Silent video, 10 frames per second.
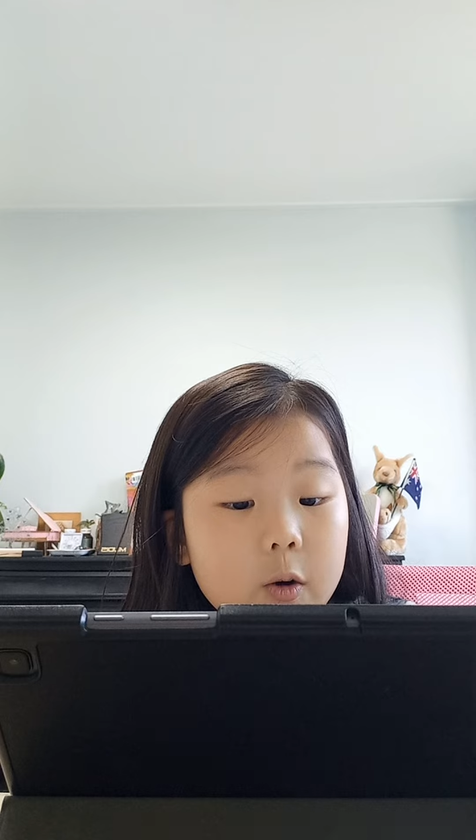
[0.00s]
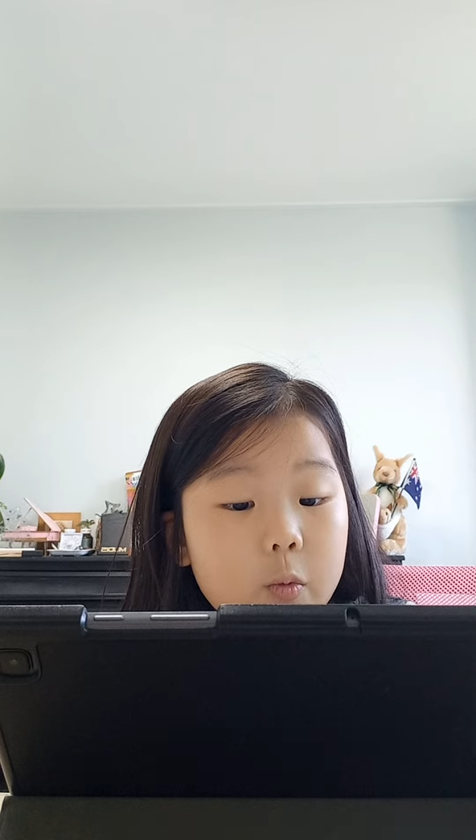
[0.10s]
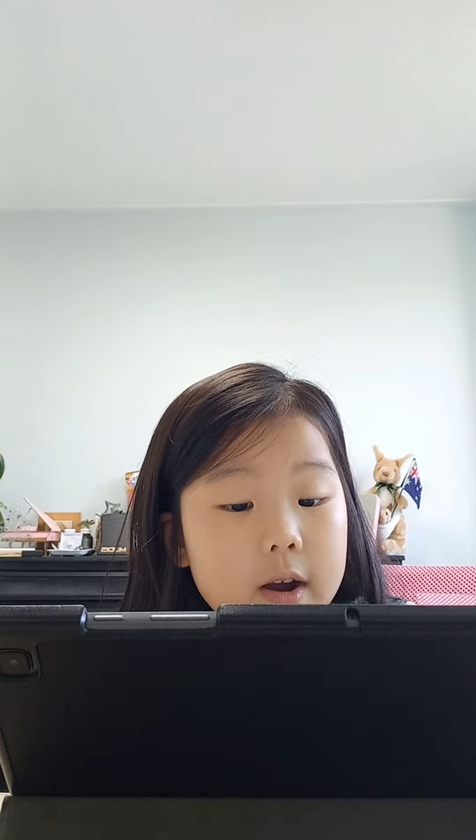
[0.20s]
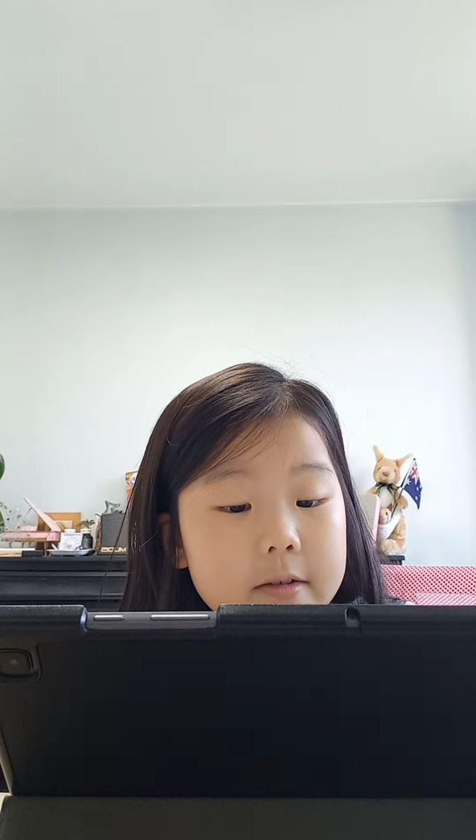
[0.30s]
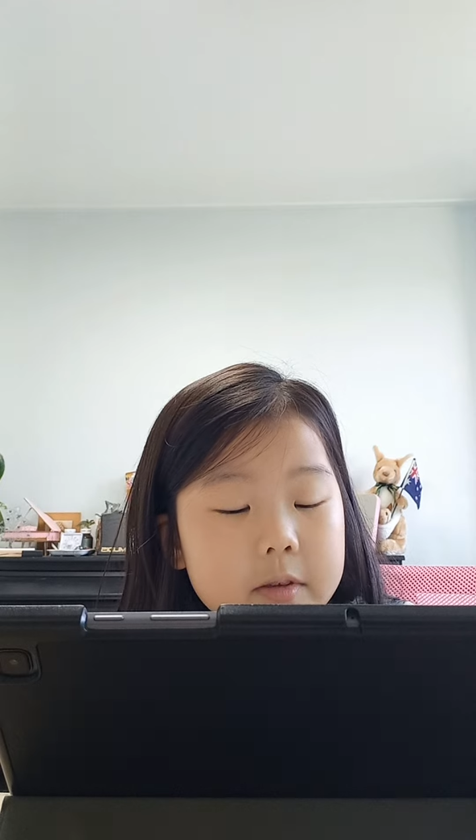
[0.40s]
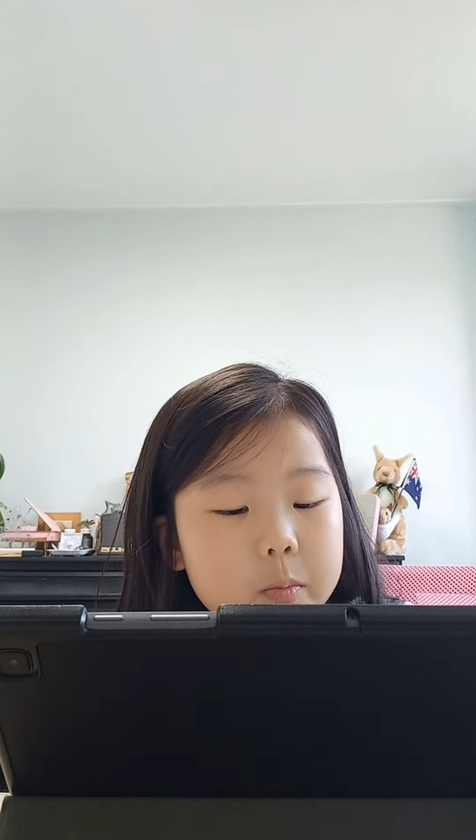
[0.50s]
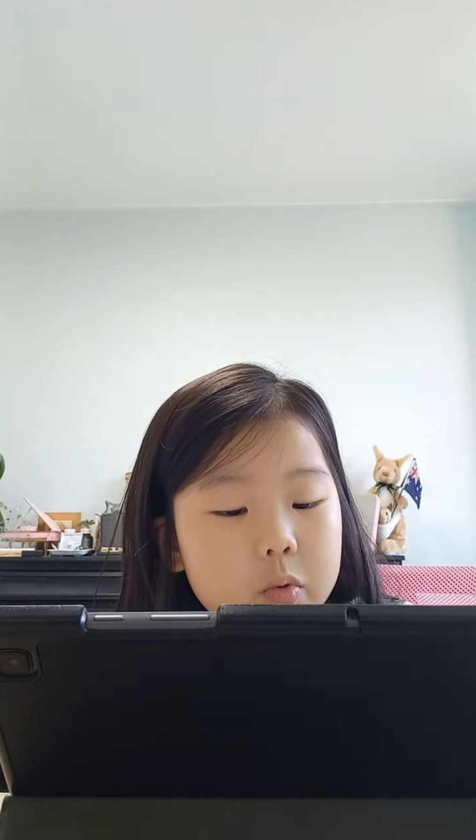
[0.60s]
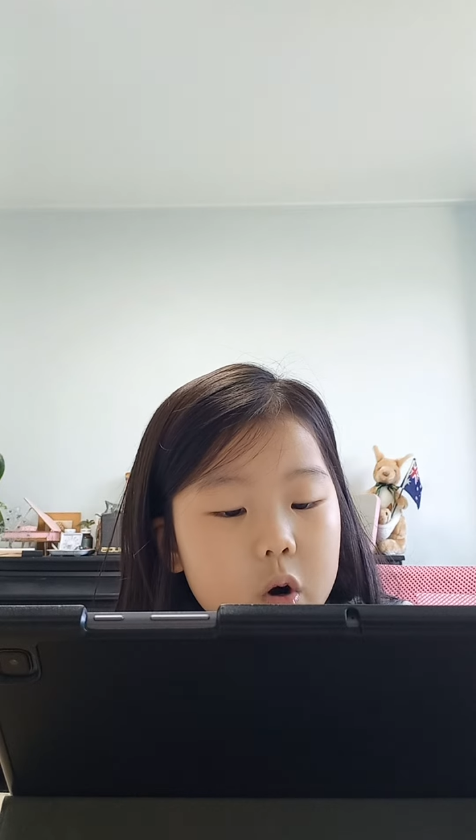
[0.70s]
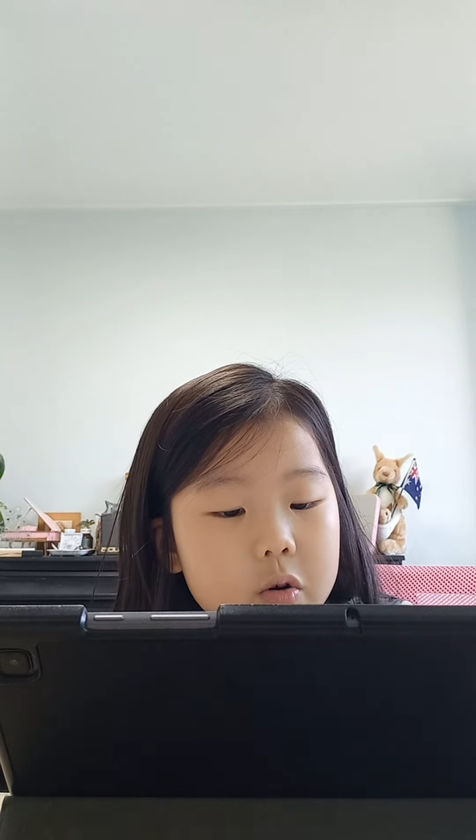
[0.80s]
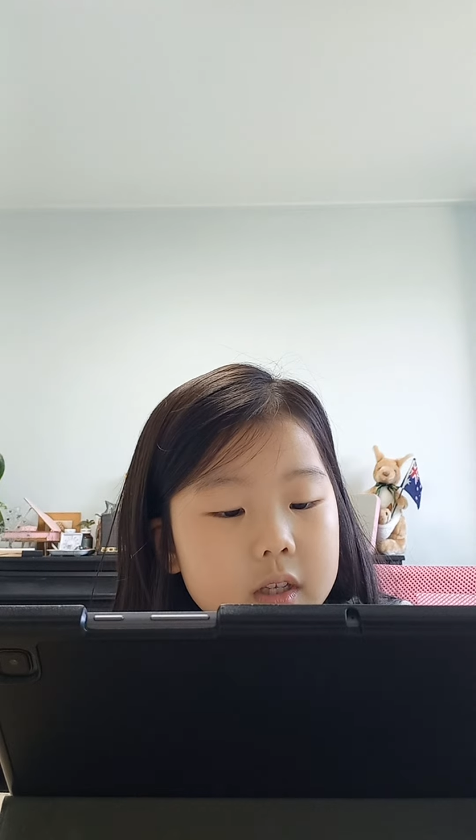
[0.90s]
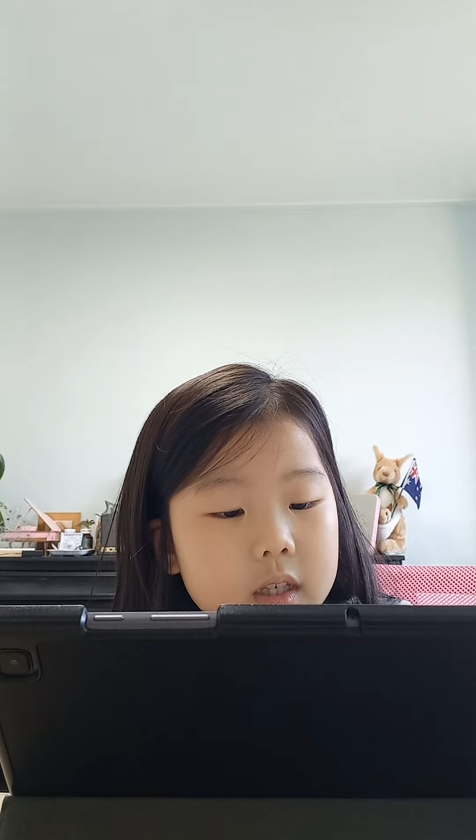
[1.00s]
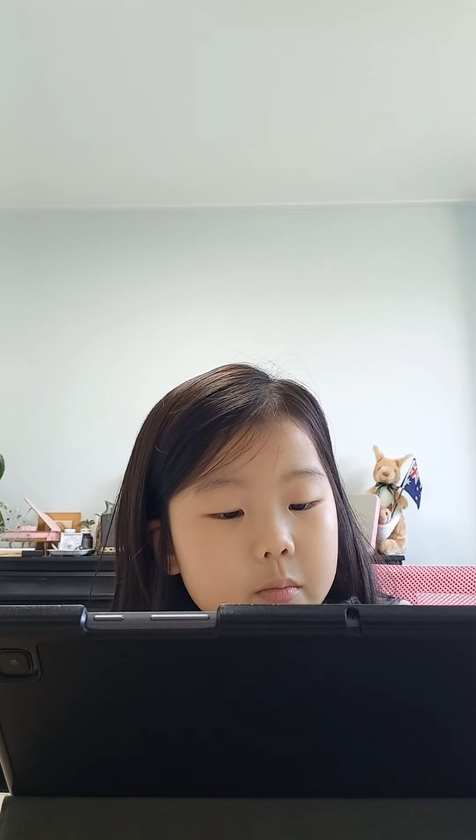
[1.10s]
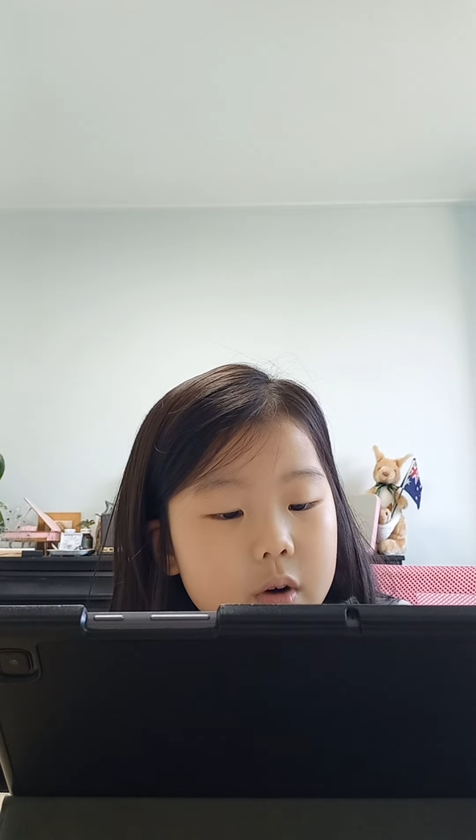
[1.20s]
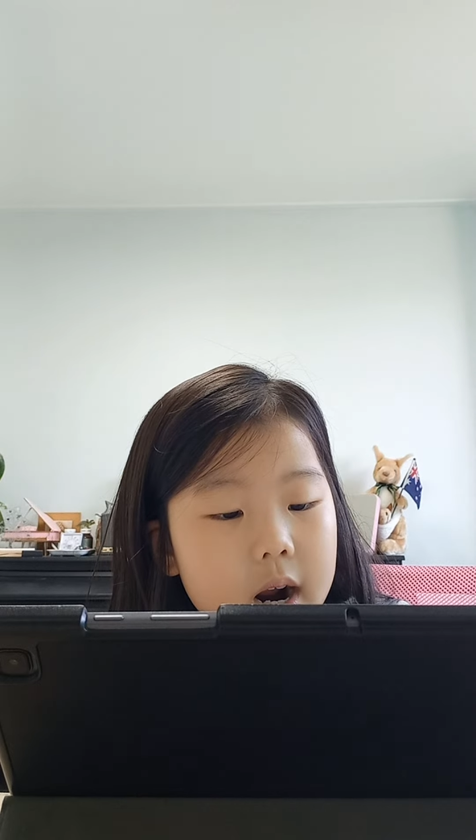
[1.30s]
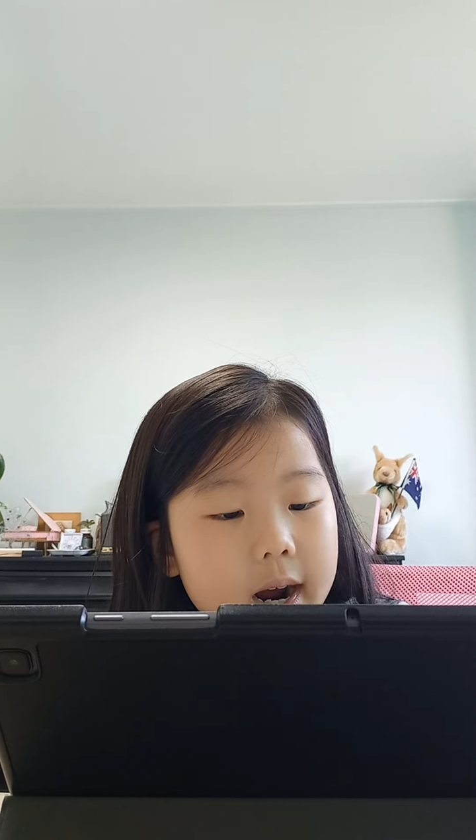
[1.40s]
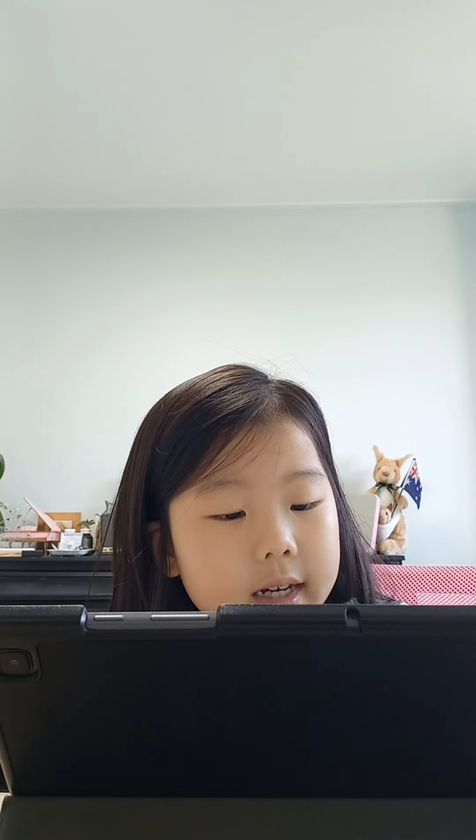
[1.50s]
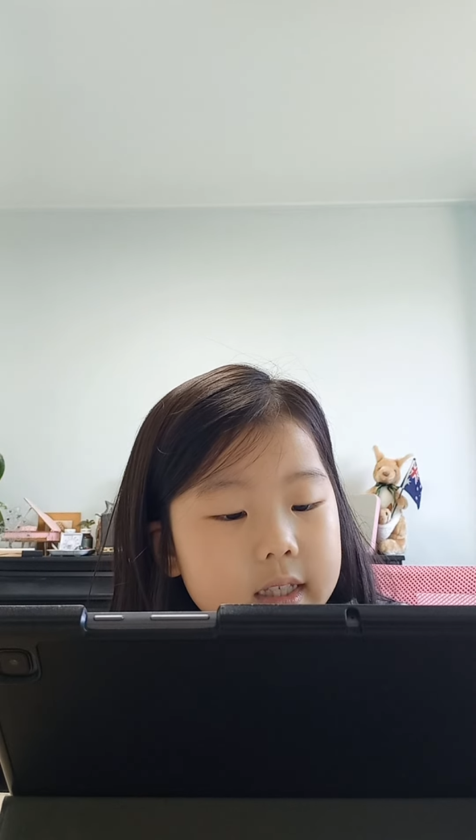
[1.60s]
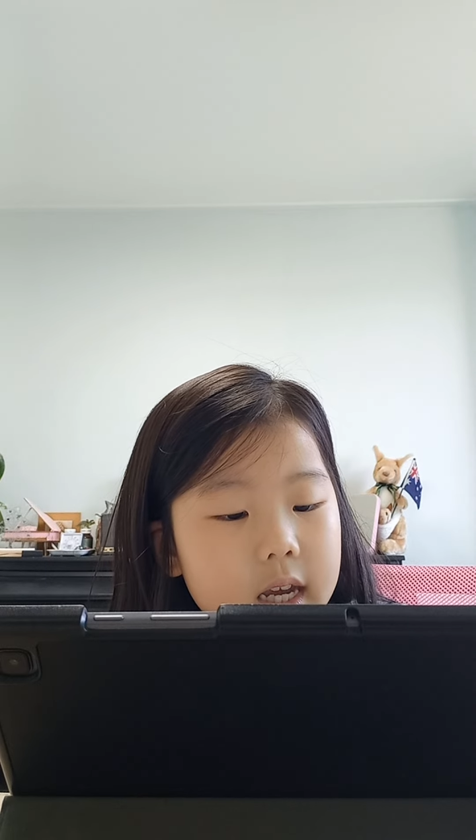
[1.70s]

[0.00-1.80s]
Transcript: waves broke in surprise